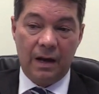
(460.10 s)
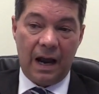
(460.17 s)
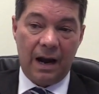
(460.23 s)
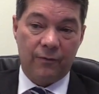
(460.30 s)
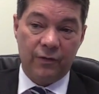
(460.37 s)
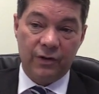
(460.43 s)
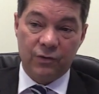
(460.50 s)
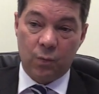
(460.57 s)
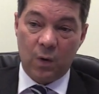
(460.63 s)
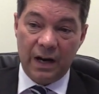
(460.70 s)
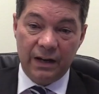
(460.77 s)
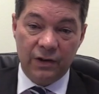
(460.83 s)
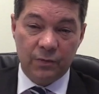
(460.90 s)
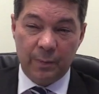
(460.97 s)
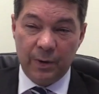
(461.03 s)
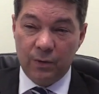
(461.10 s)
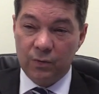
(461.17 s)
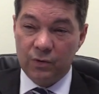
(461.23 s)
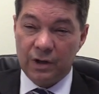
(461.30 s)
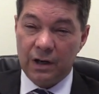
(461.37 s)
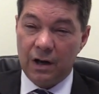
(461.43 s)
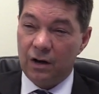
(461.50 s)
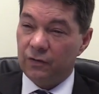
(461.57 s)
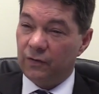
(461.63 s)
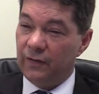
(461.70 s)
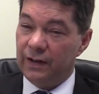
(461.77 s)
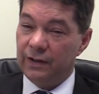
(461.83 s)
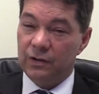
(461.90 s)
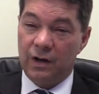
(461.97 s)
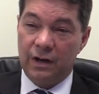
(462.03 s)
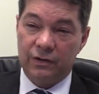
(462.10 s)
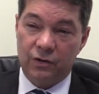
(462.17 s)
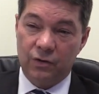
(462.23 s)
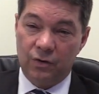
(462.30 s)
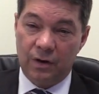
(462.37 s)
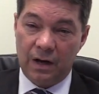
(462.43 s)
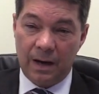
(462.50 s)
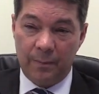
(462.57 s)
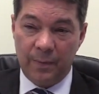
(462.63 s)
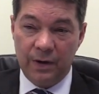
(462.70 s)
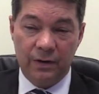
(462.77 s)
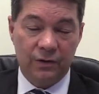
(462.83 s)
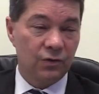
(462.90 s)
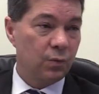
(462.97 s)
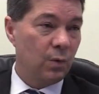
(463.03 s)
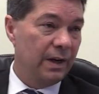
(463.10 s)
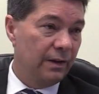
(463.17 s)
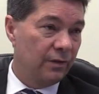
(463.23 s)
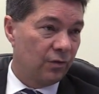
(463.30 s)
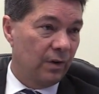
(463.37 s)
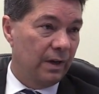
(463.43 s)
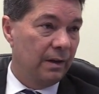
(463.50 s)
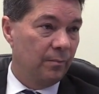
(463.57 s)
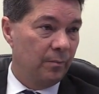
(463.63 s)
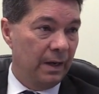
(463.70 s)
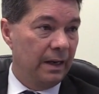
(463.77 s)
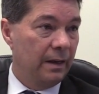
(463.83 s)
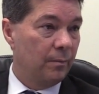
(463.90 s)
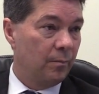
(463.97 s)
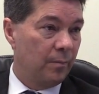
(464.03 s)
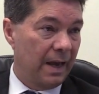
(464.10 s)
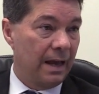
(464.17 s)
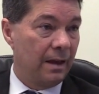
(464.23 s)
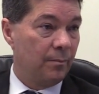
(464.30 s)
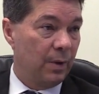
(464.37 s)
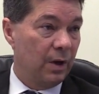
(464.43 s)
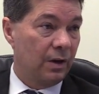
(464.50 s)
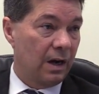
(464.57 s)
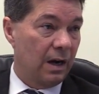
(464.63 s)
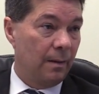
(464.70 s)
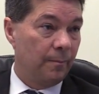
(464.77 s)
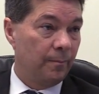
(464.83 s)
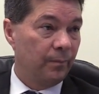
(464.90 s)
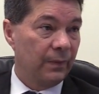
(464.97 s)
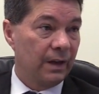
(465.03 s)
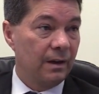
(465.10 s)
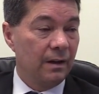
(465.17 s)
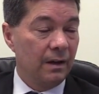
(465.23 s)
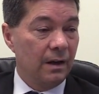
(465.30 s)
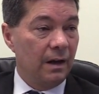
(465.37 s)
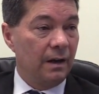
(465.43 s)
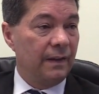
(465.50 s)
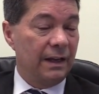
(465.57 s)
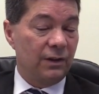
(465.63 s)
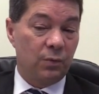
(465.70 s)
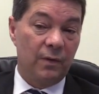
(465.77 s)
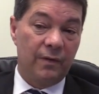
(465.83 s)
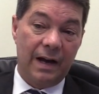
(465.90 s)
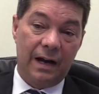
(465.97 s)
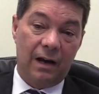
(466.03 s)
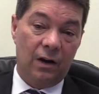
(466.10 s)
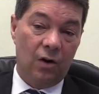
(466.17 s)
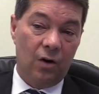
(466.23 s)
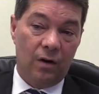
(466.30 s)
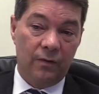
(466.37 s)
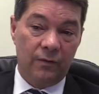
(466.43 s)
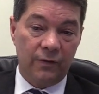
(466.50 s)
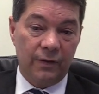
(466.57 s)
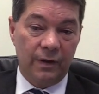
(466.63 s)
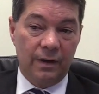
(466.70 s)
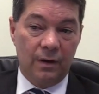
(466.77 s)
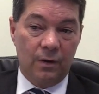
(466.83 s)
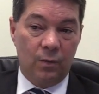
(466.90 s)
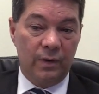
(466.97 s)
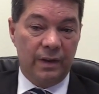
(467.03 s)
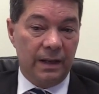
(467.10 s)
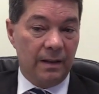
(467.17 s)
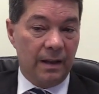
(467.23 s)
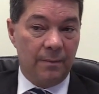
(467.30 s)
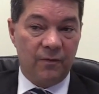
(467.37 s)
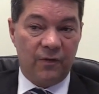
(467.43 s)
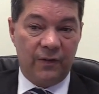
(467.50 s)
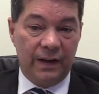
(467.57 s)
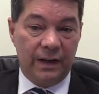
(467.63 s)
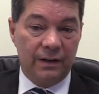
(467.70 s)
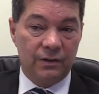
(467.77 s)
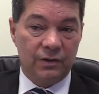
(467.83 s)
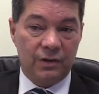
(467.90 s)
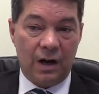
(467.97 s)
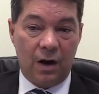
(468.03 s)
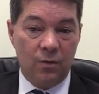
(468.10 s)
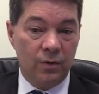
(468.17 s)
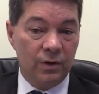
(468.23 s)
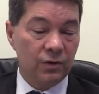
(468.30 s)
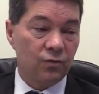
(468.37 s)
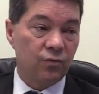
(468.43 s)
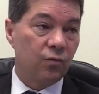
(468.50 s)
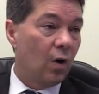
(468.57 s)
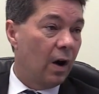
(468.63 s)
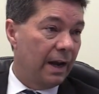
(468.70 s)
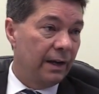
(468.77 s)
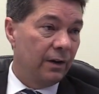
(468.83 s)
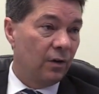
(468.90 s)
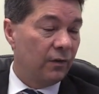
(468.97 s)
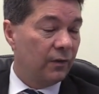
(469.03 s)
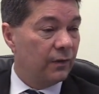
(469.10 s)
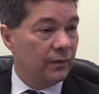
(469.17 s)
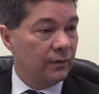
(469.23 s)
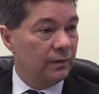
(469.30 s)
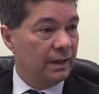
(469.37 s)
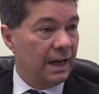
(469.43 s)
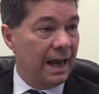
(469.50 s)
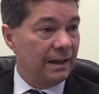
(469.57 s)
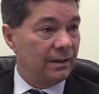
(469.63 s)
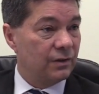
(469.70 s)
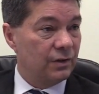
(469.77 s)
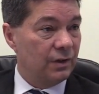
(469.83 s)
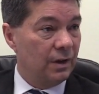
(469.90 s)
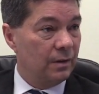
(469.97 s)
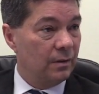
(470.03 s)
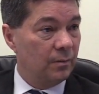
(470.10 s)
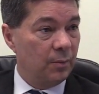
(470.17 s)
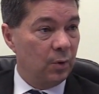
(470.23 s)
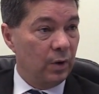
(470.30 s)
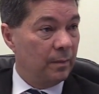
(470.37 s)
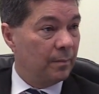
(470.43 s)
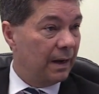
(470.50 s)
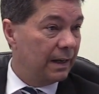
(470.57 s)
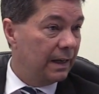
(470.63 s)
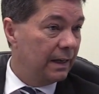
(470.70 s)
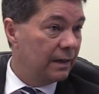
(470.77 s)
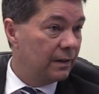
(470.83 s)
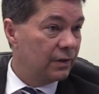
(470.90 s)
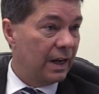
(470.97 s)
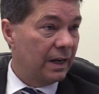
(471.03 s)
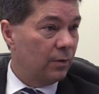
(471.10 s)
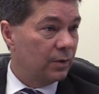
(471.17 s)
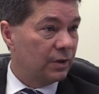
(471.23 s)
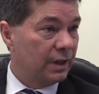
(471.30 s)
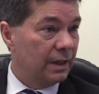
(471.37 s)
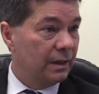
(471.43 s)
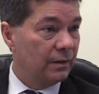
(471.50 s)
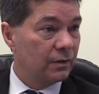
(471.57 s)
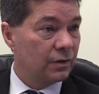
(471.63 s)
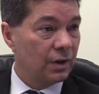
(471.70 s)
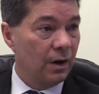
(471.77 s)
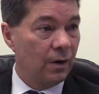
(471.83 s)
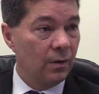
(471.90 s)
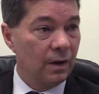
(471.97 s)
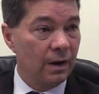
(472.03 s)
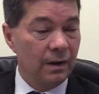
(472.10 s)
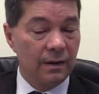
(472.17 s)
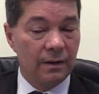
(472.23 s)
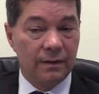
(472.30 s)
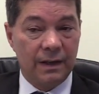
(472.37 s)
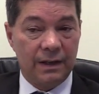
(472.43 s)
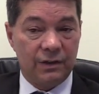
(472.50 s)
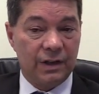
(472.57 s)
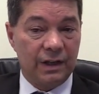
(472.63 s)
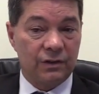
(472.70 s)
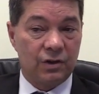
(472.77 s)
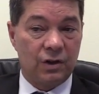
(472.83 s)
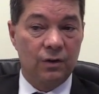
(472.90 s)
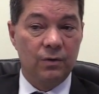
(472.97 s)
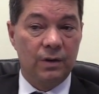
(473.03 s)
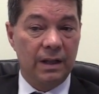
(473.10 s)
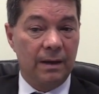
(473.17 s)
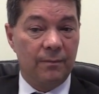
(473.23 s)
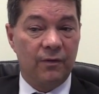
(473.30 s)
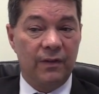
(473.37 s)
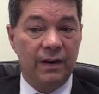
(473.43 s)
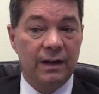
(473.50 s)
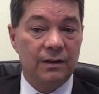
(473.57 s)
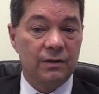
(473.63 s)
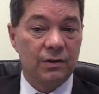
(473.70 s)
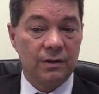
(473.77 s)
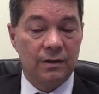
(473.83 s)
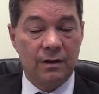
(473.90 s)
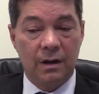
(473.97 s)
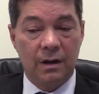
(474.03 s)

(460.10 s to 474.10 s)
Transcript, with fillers: Average wage bills, the last figures I saw, up at £23 million per club. And that's without a lot of, within them figures, owners writing off debts and putting money in as equity. So that's excluding them figures.